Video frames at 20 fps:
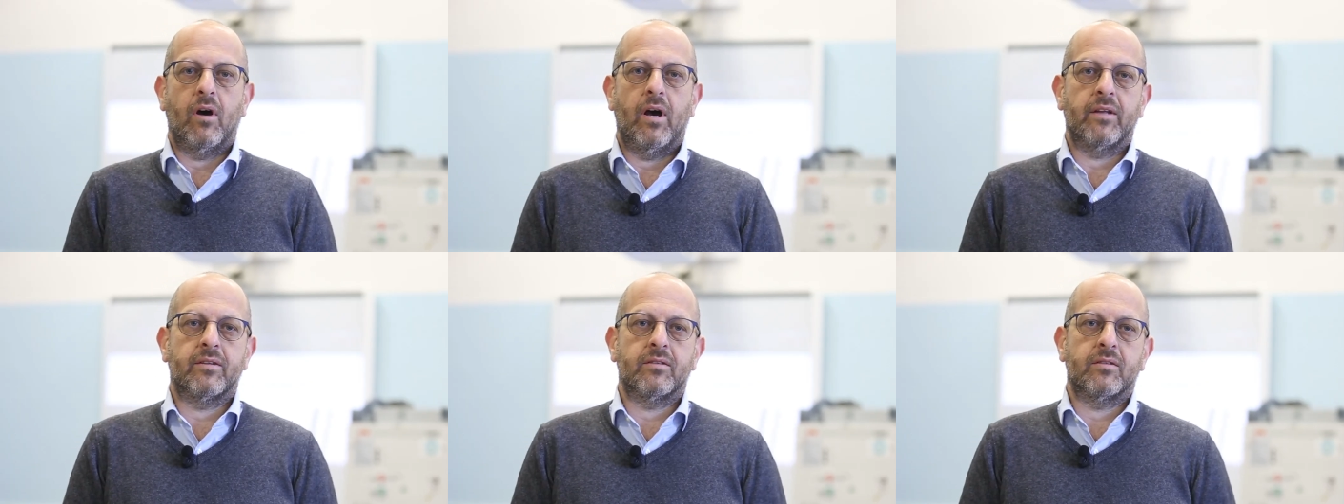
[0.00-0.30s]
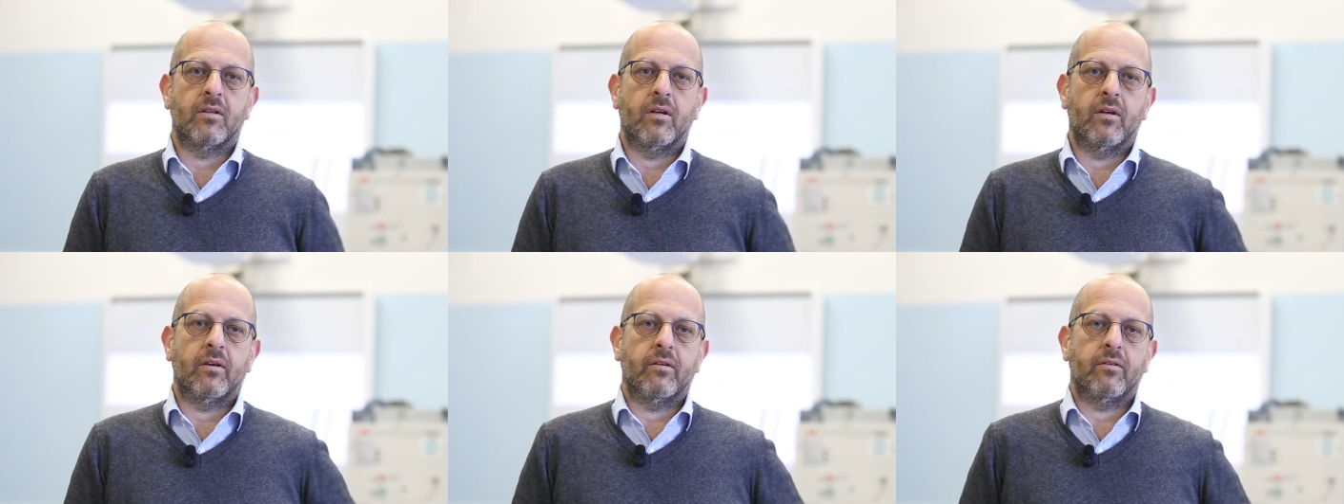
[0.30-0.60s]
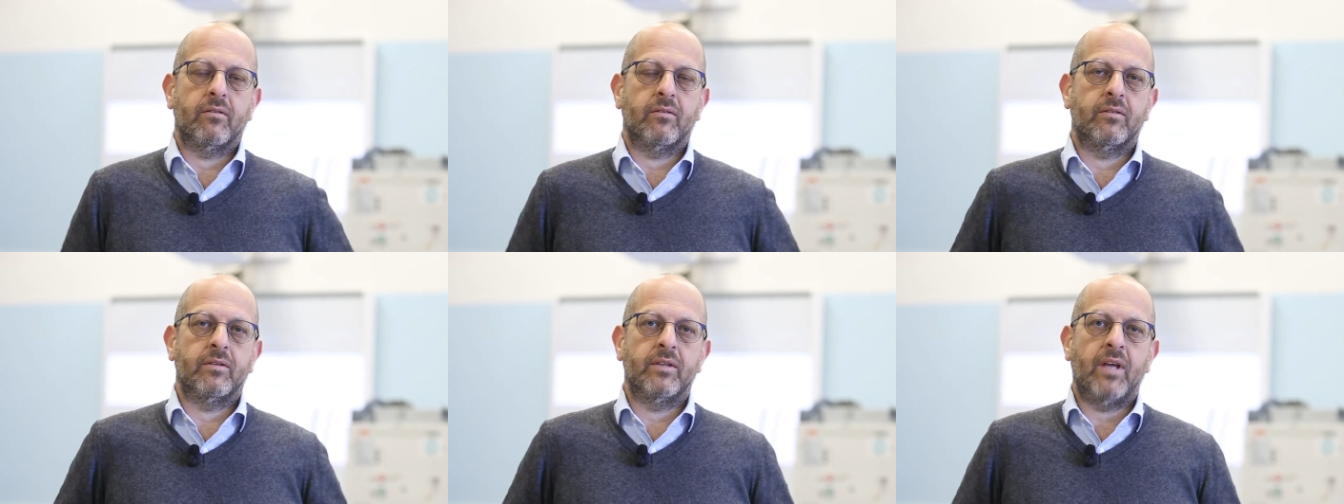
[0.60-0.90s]
at the
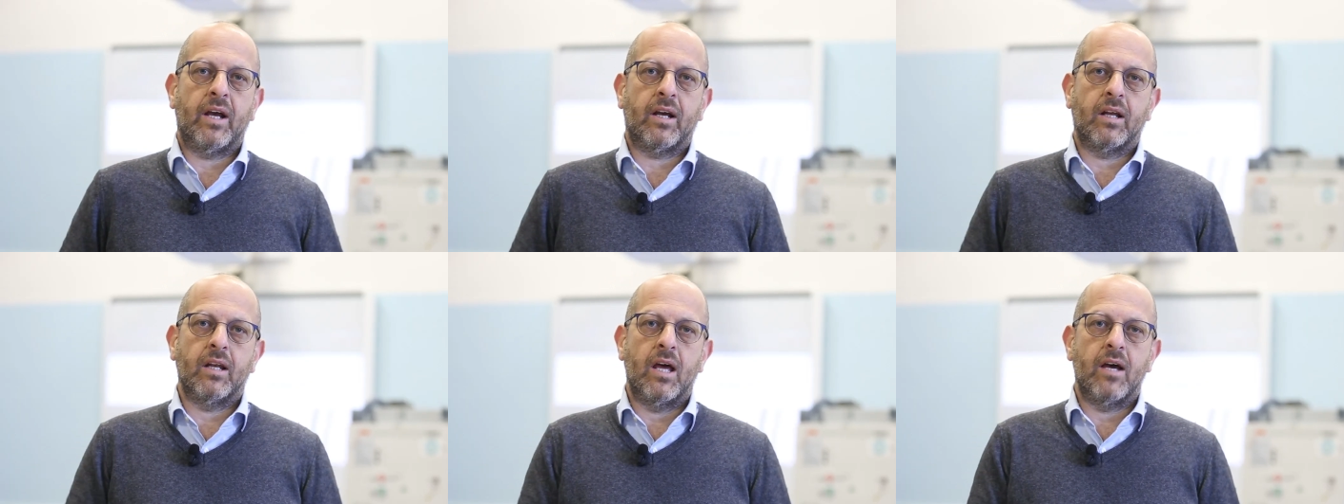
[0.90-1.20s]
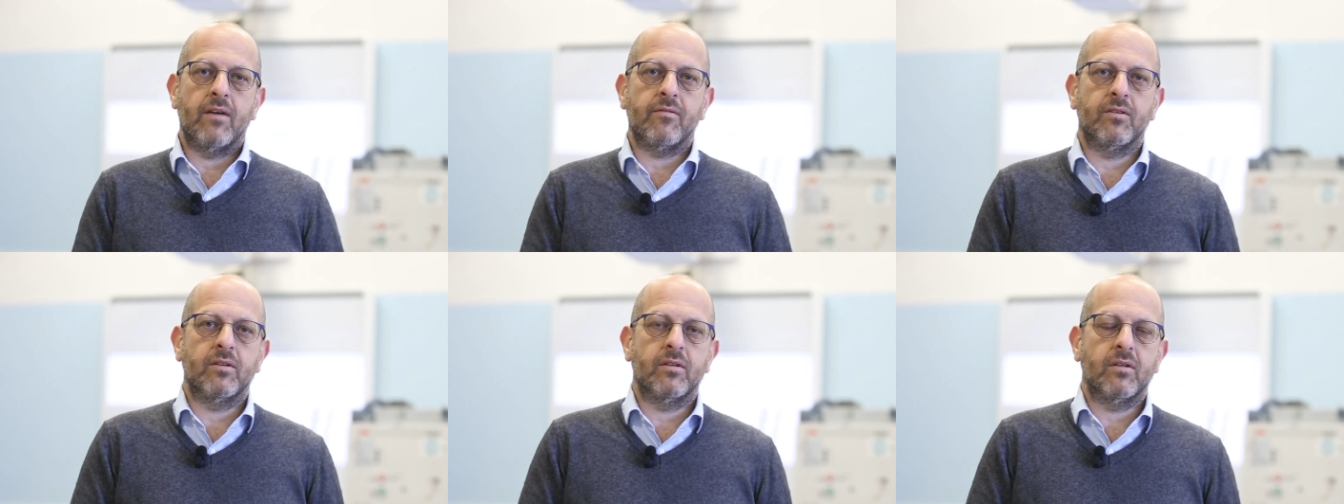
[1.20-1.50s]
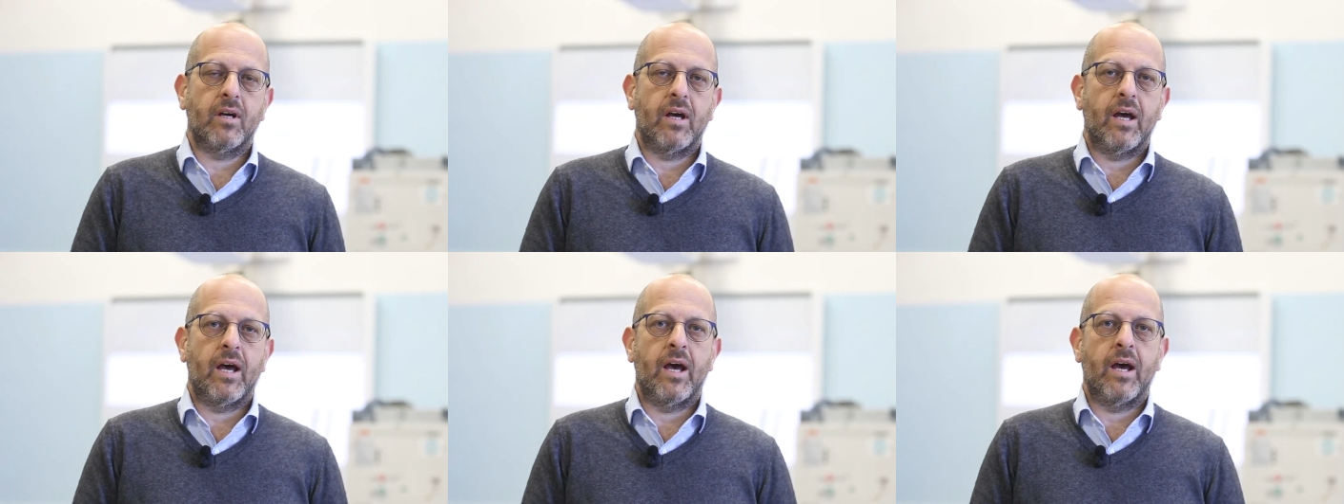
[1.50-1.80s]
deck
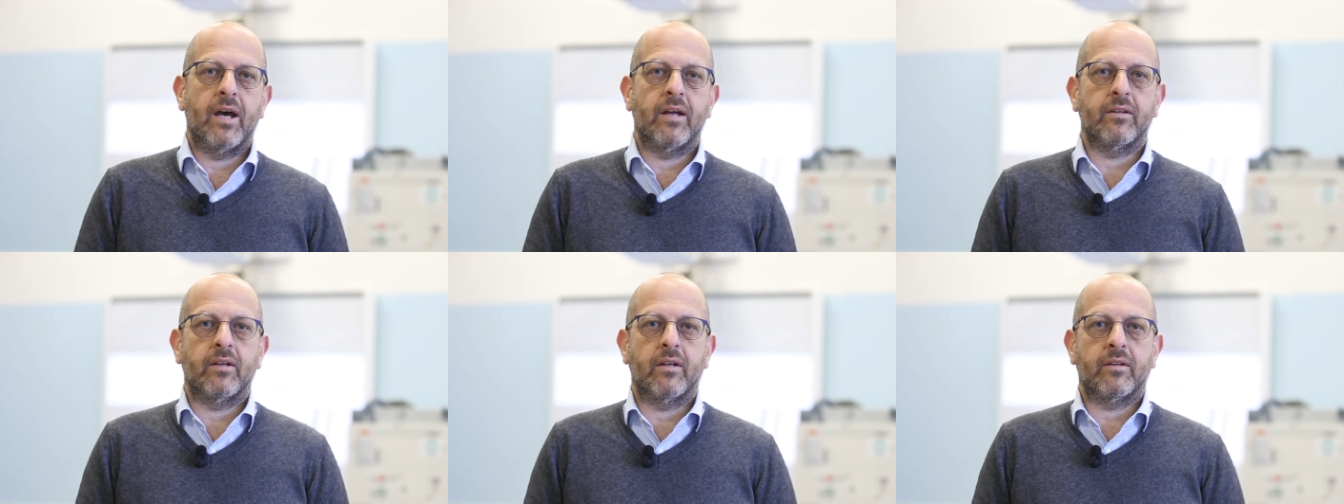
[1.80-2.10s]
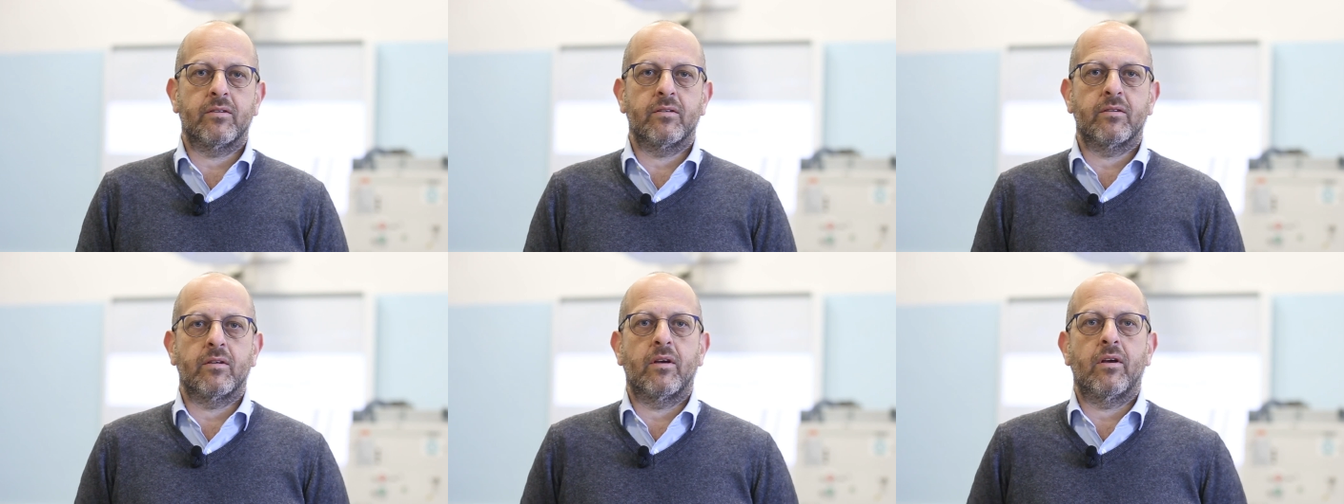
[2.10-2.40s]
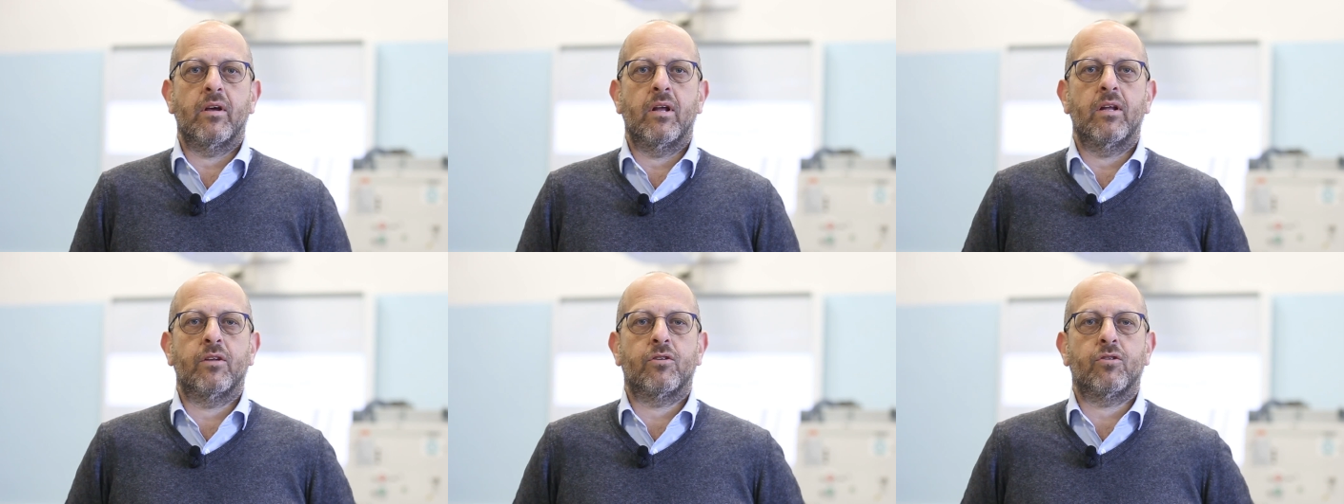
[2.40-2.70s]
level and at
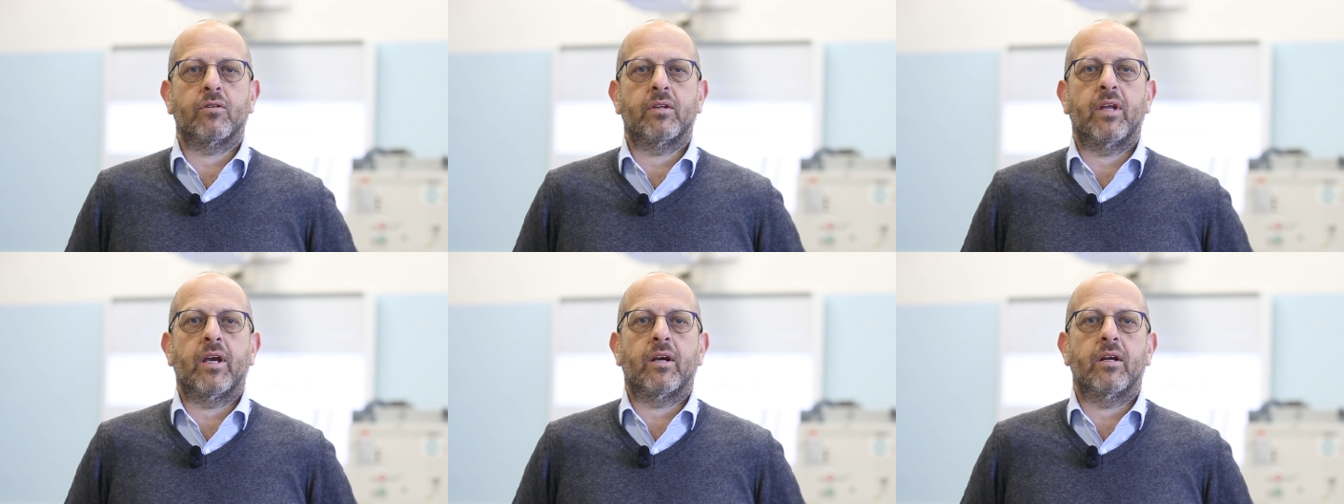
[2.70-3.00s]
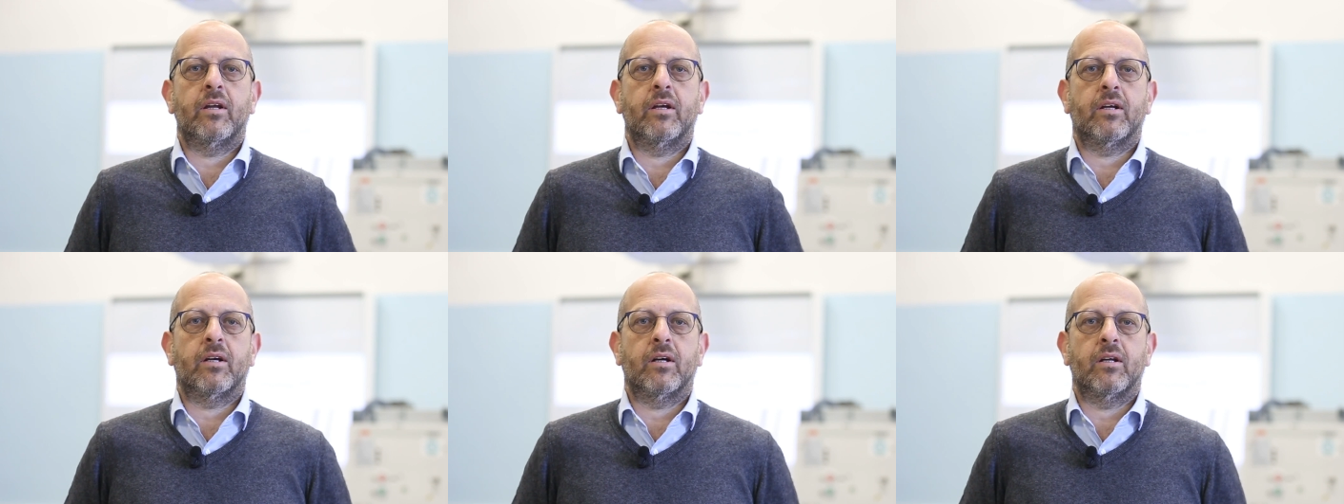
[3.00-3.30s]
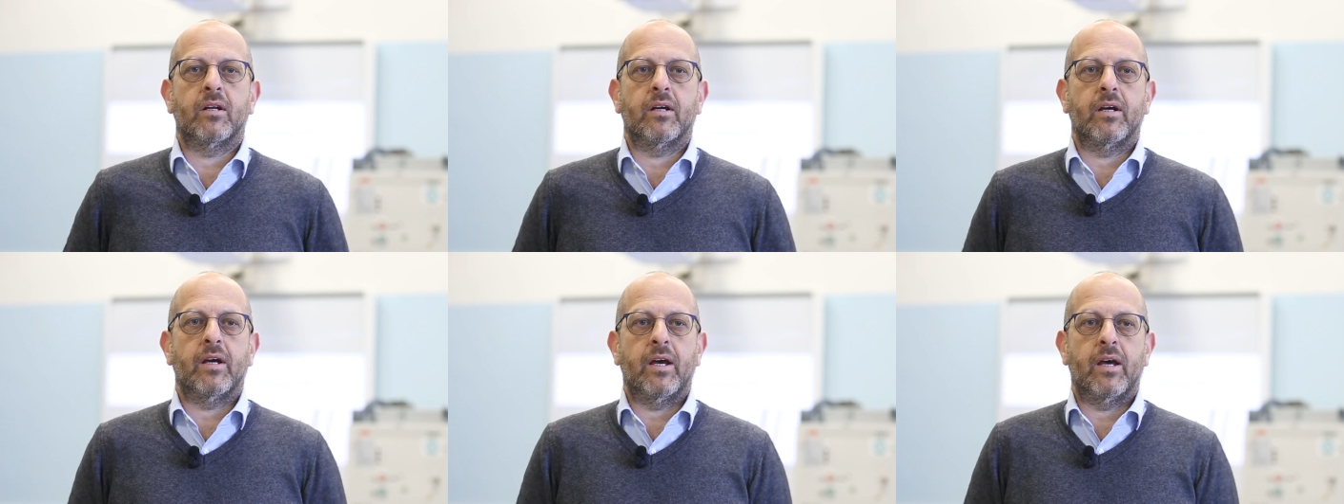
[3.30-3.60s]
the
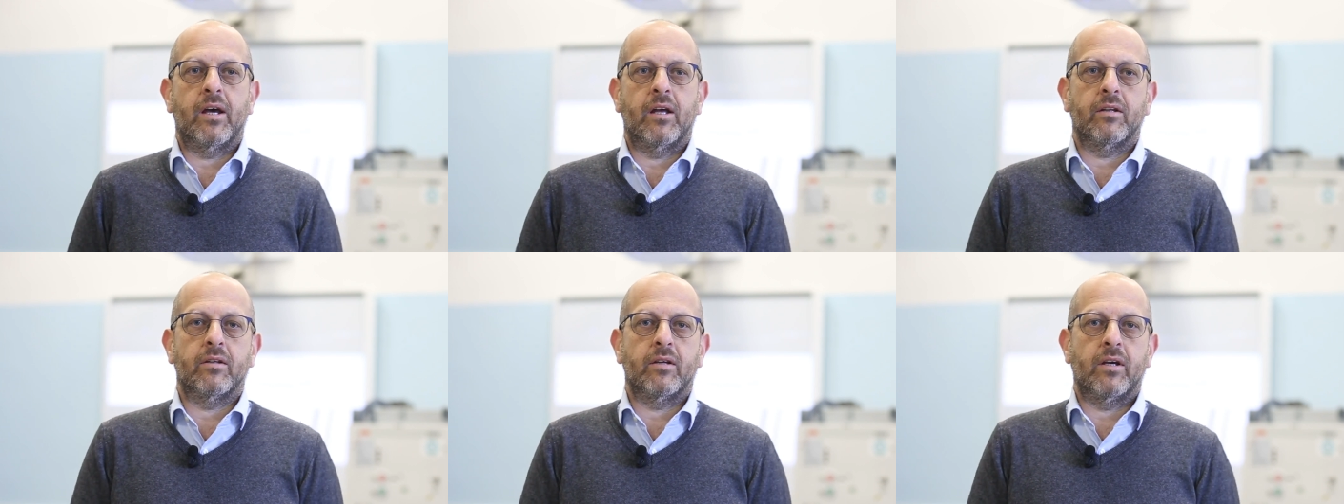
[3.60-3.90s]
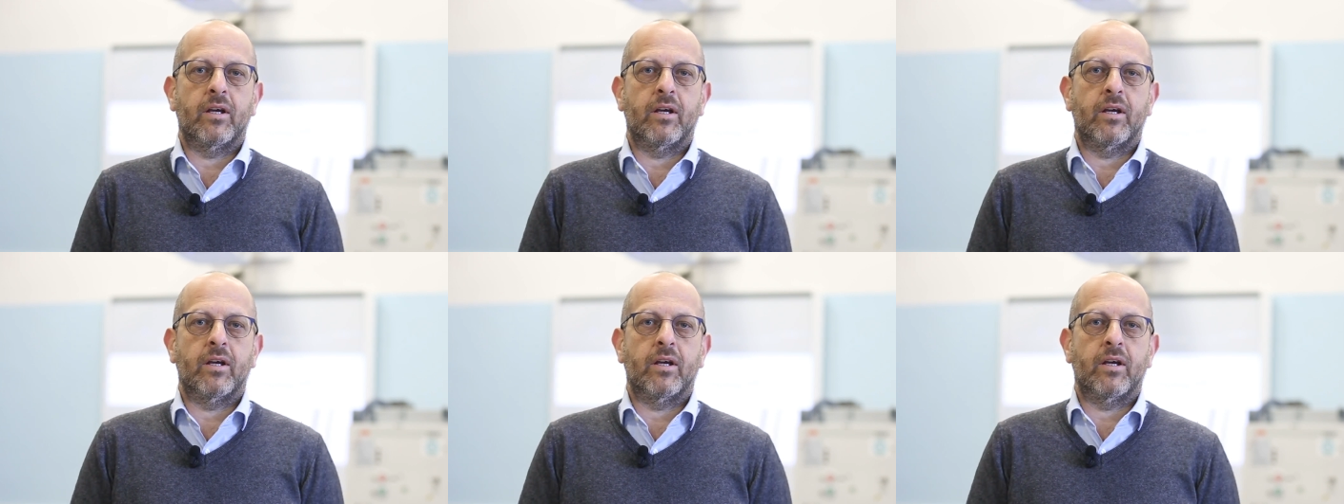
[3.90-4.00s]
electrotechnical and